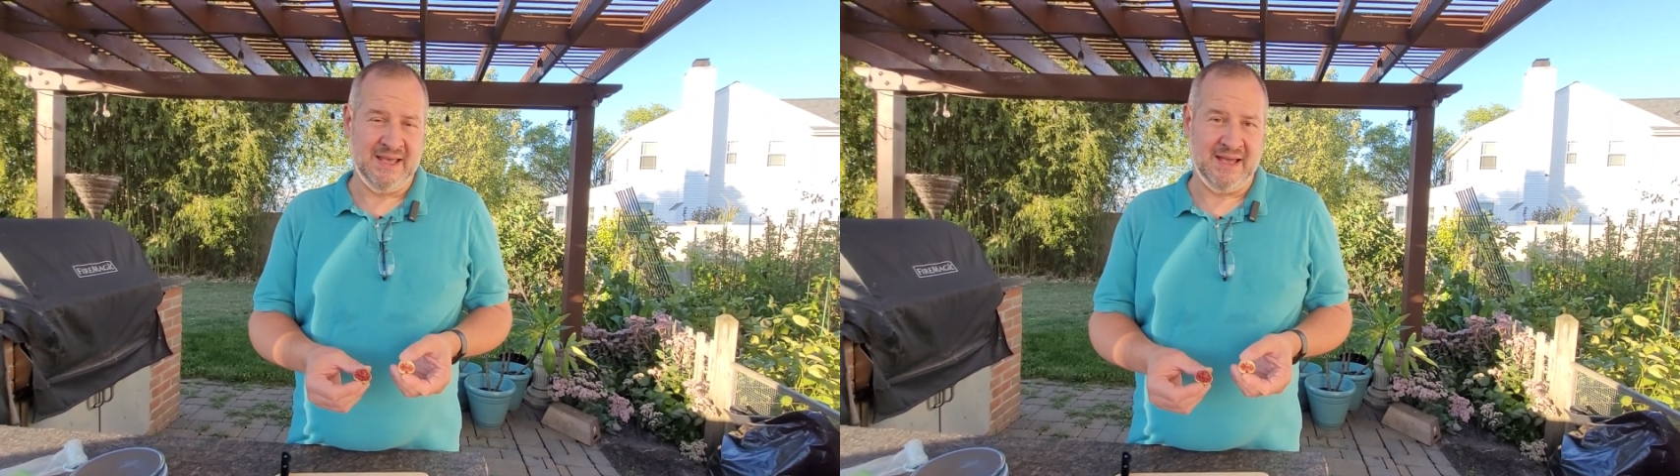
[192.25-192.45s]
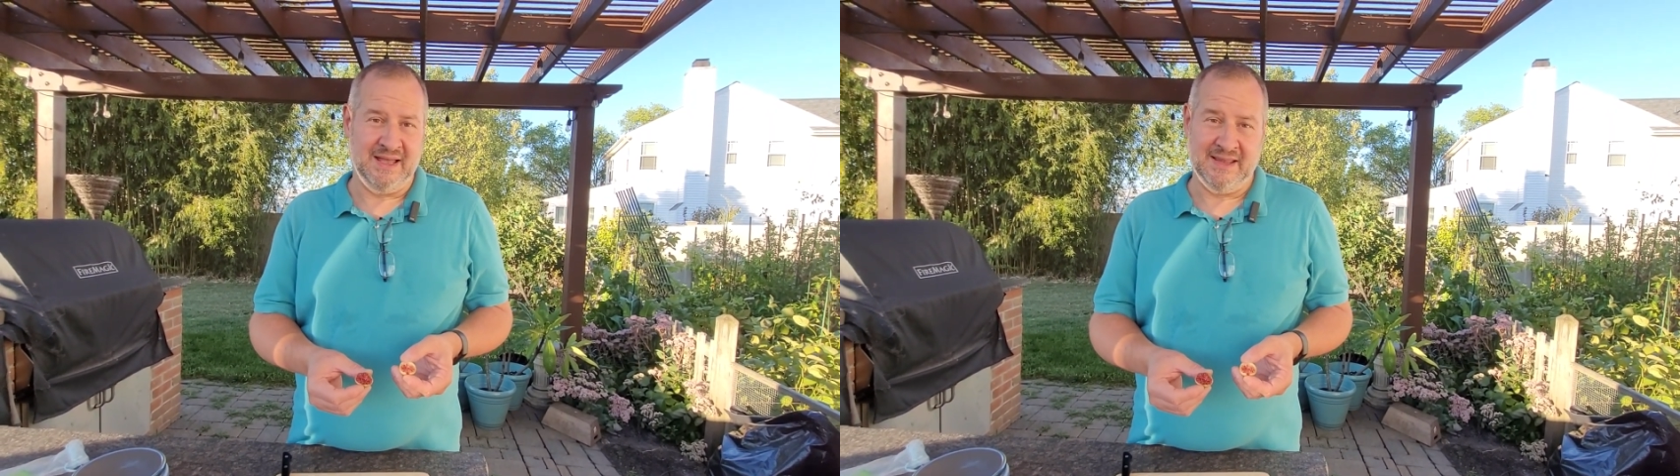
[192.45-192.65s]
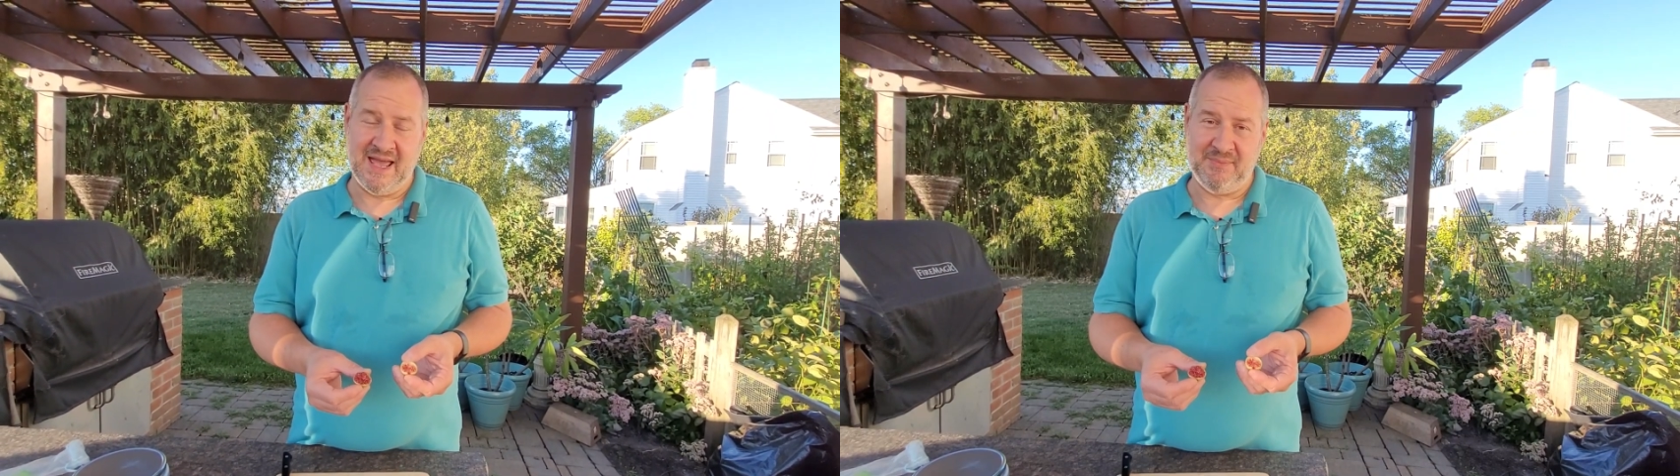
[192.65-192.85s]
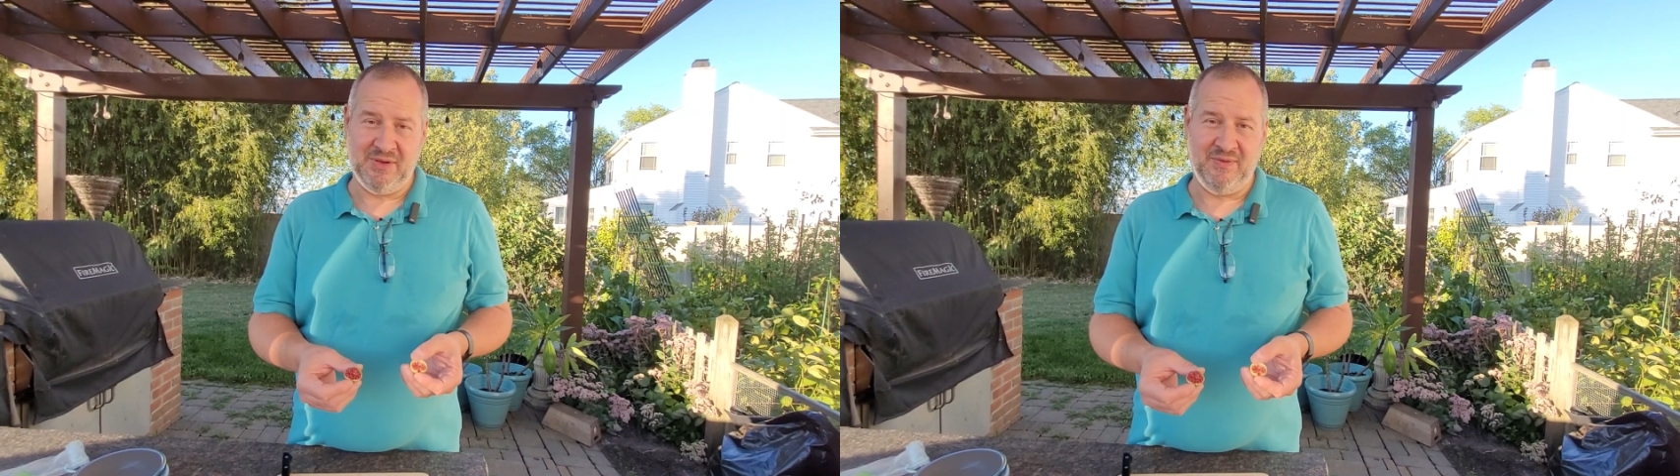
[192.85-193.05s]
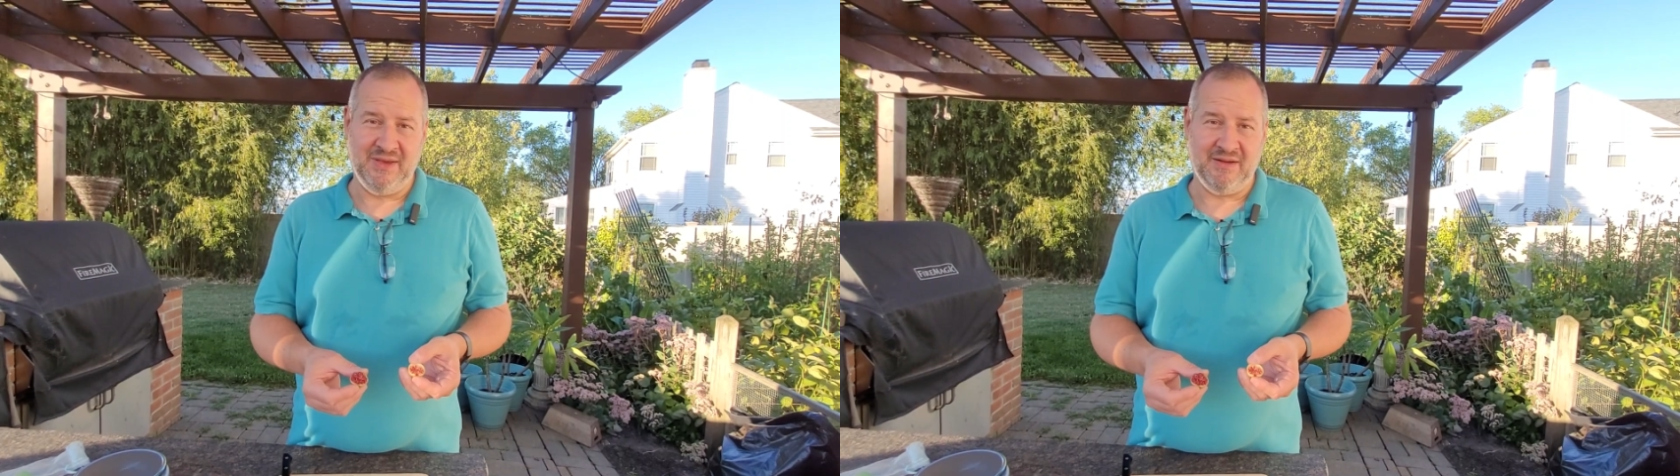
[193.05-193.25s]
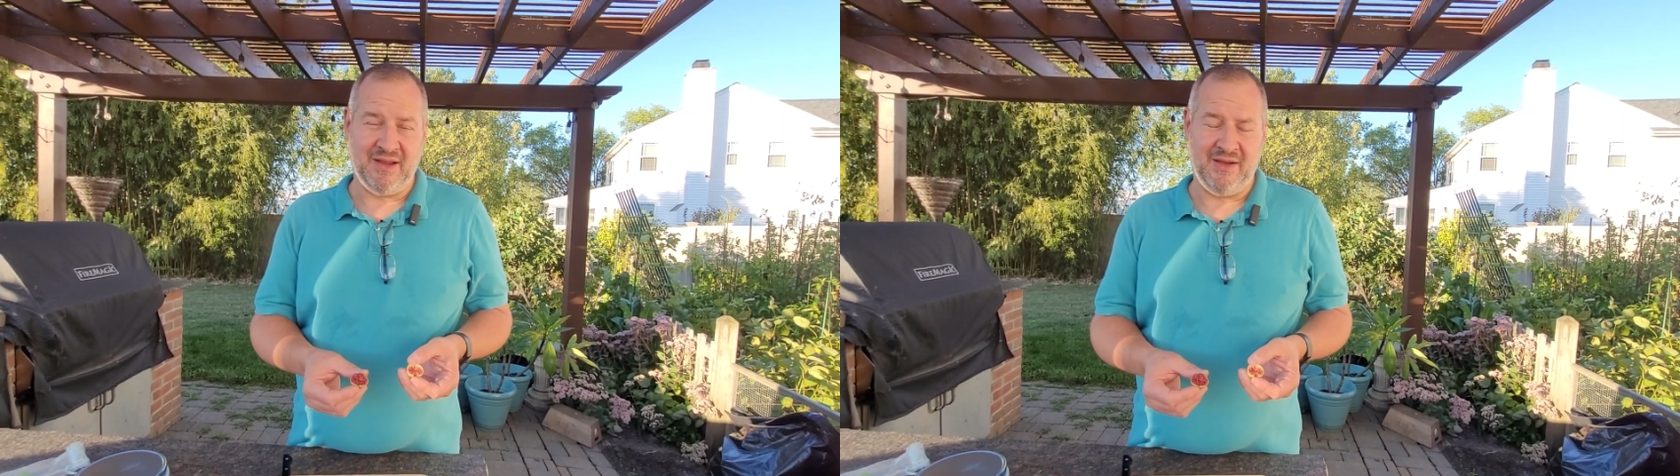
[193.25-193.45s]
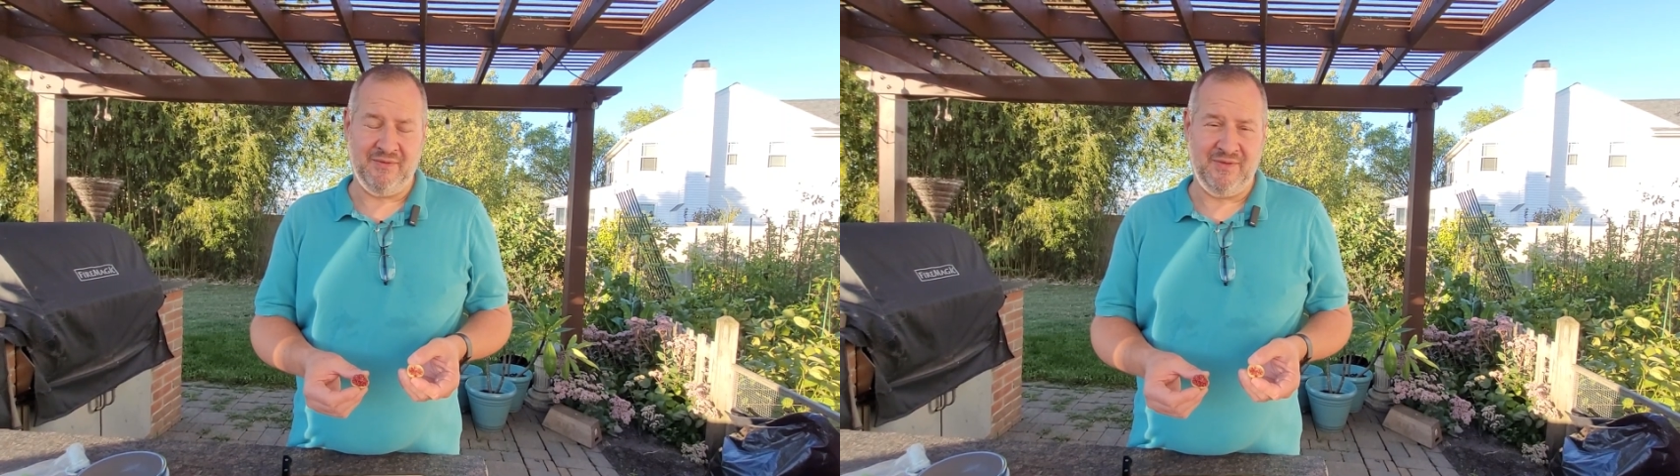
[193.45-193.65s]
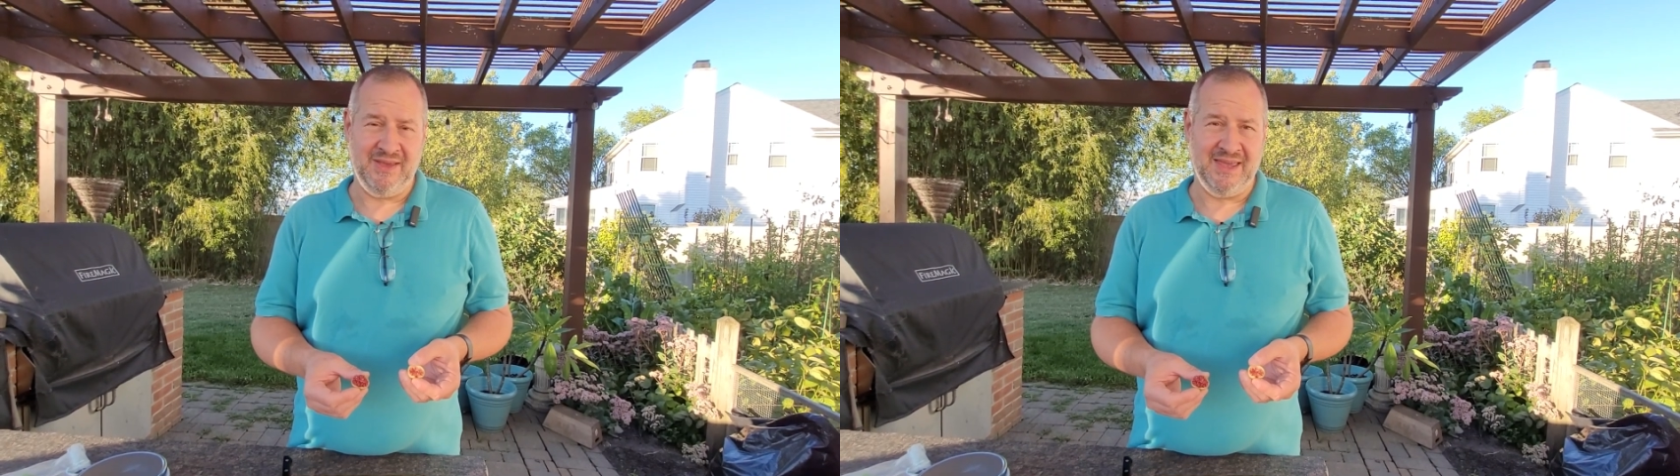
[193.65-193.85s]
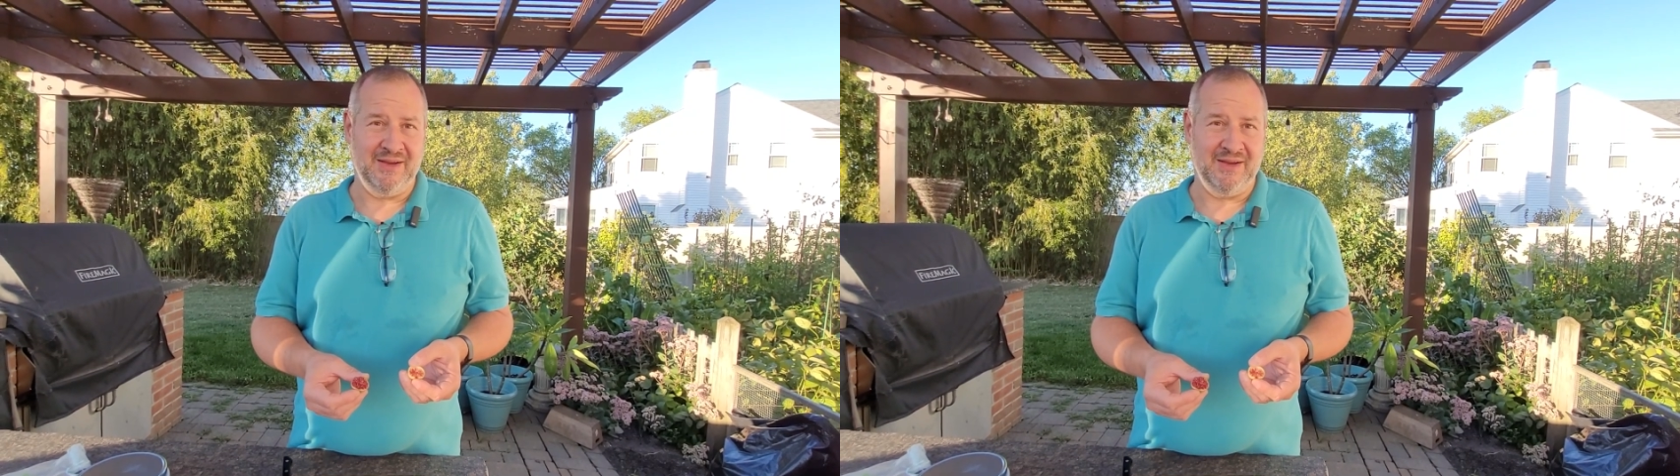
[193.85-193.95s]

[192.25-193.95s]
and happy figging,